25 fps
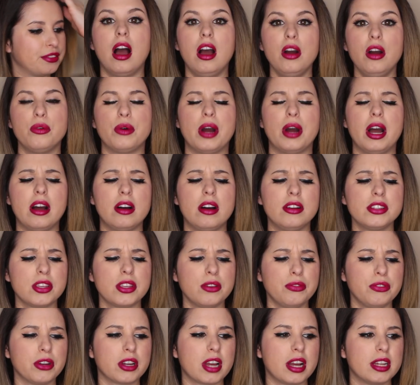Oh, I also
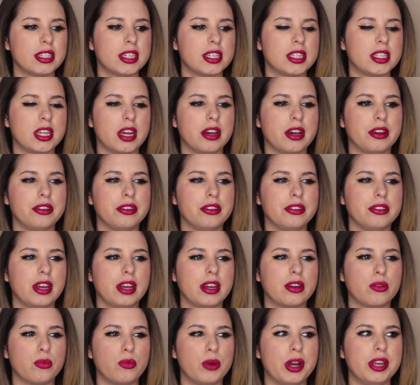forgot to tell you
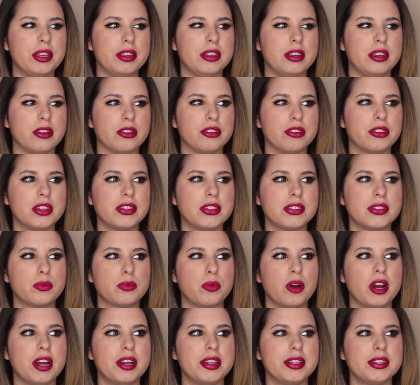like what year this
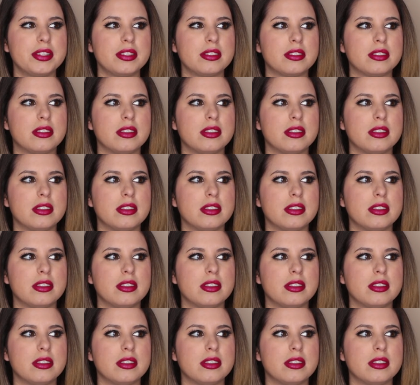was.